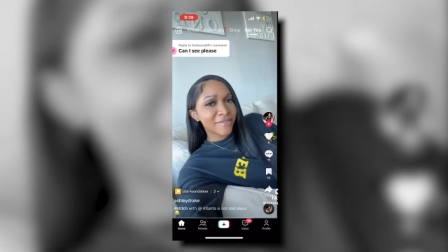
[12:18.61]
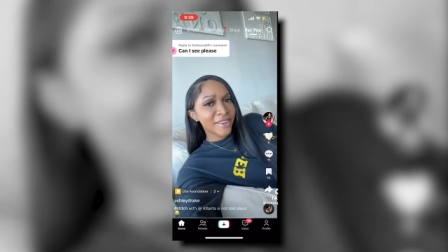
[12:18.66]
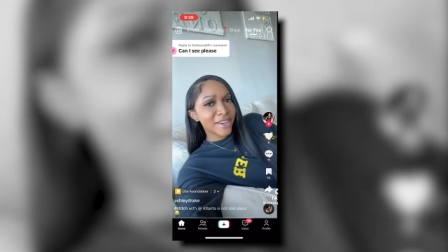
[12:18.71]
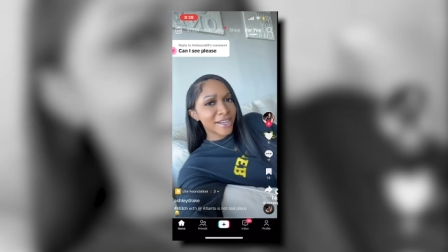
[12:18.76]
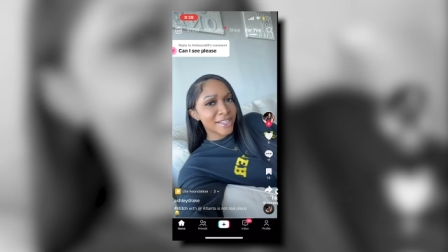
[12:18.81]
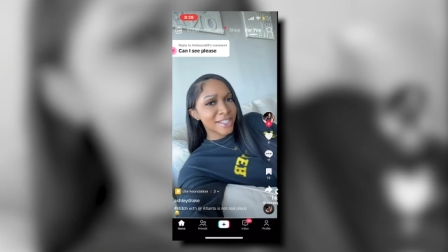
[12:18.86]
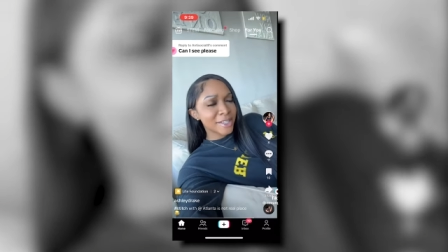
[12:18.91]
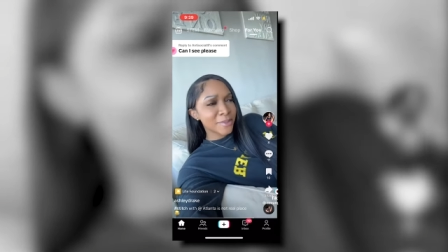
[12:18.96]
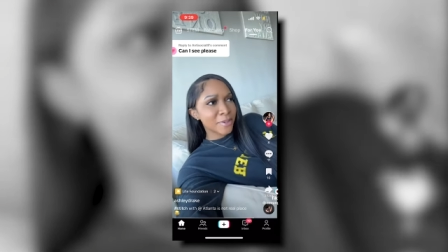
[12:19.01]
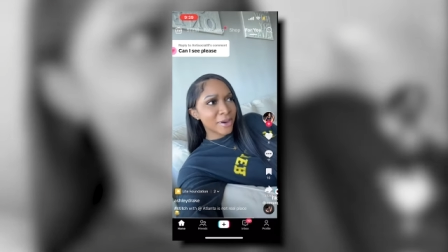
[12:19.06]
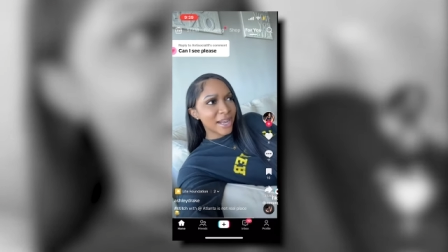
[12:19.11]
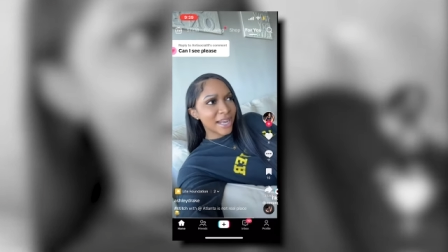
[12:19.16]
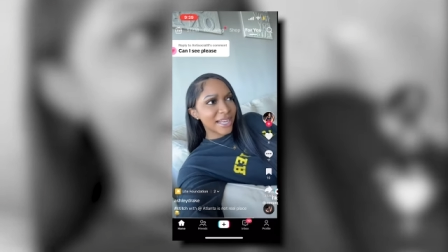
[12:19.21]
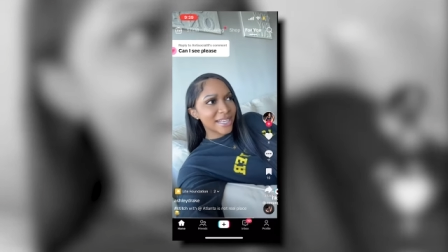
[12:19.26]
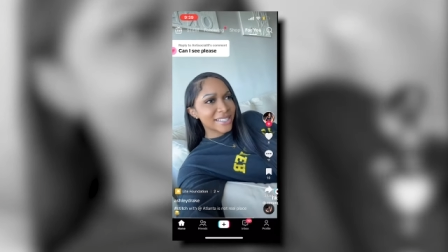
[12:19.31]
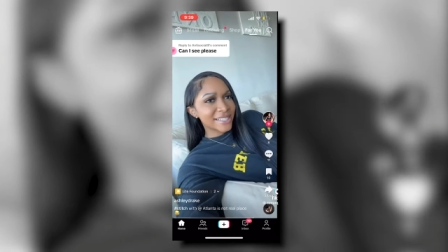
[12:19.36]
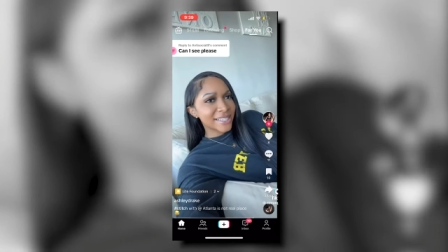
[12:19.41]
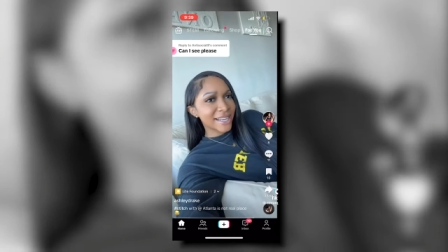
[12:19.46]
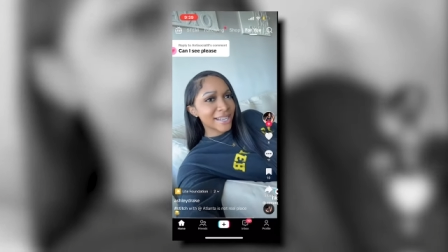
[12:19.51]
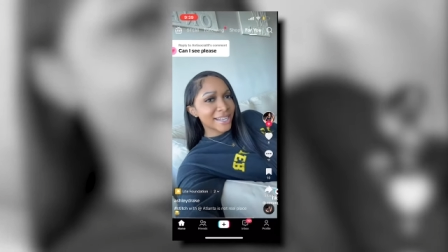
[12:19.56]
very
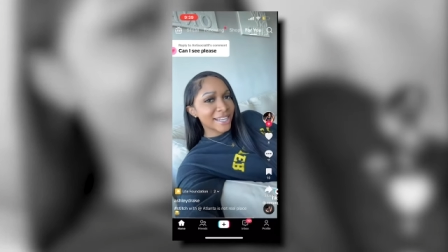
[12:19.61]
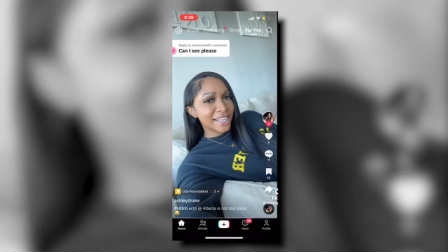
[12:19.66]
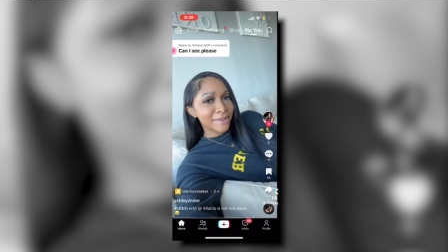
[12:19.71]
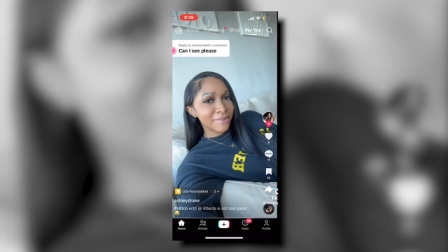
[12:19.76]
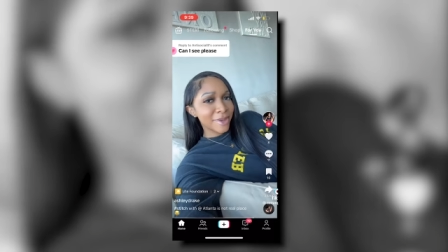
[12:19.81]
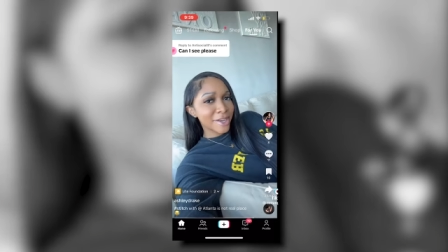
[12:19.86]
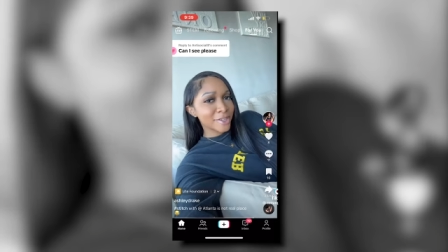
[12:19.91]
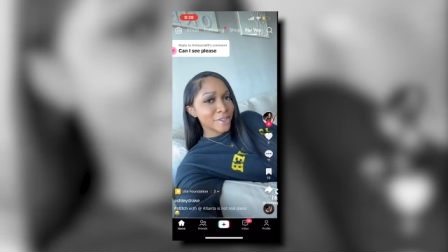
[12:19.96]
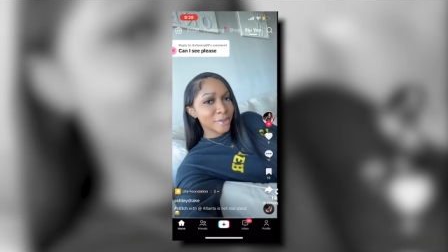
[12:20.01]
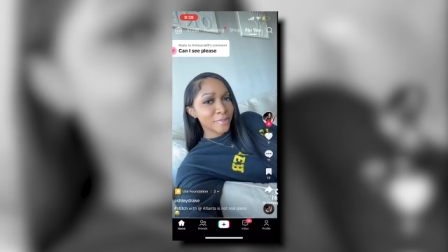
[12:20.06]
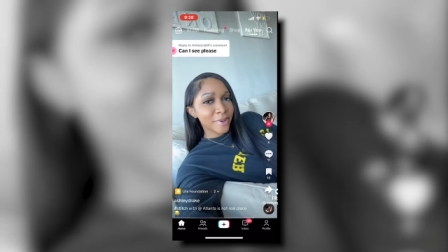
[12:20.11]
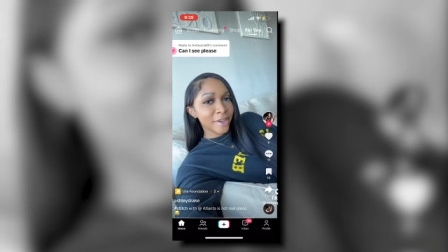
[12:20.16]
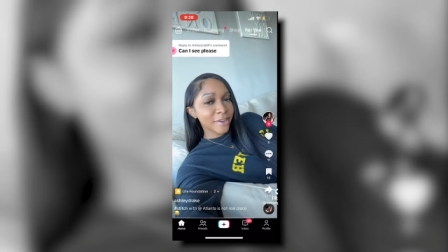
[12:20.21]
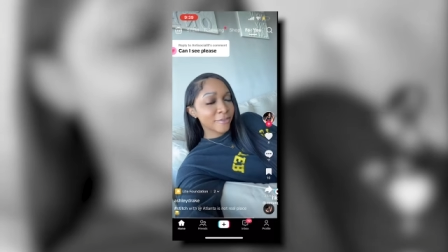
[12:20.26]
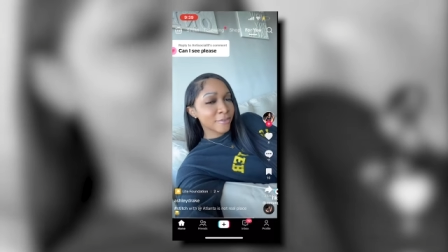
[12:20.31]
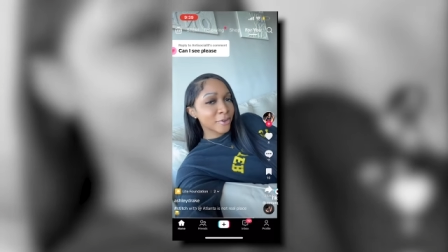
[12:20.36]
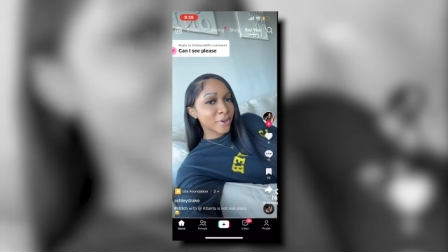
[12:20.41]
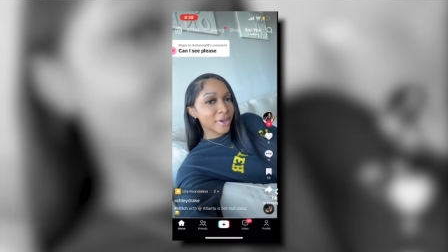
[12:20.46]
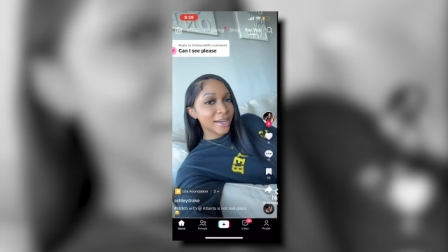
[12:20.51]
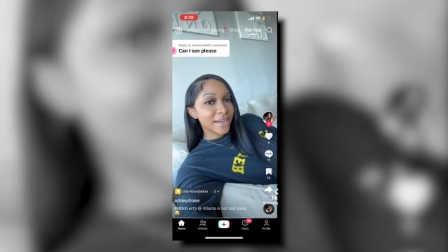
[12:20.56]
surprised like he made you pay
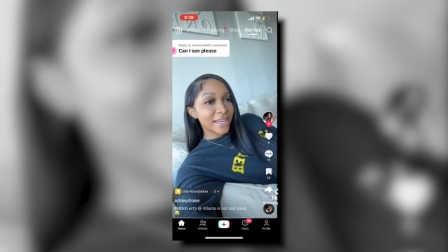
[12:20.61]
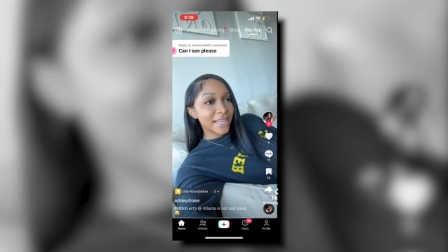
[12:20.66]
for it,